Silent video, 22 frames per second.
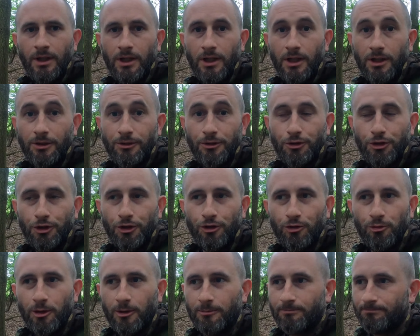Hello
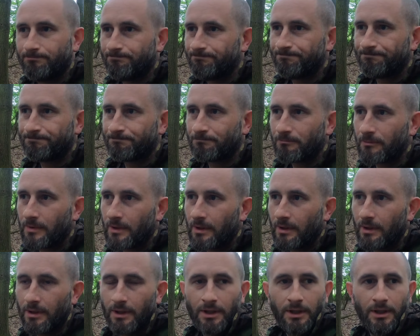YouTube.
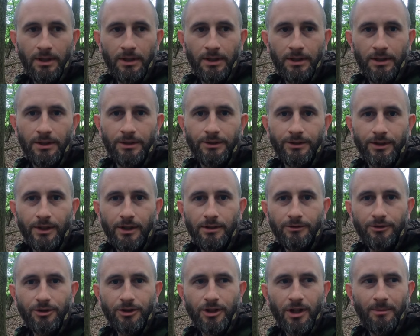So
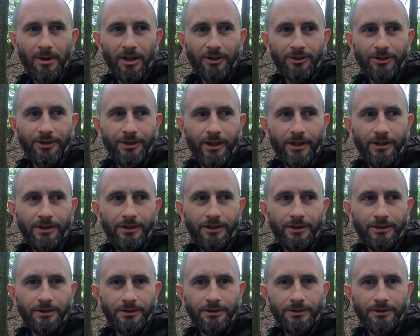I've just come out today,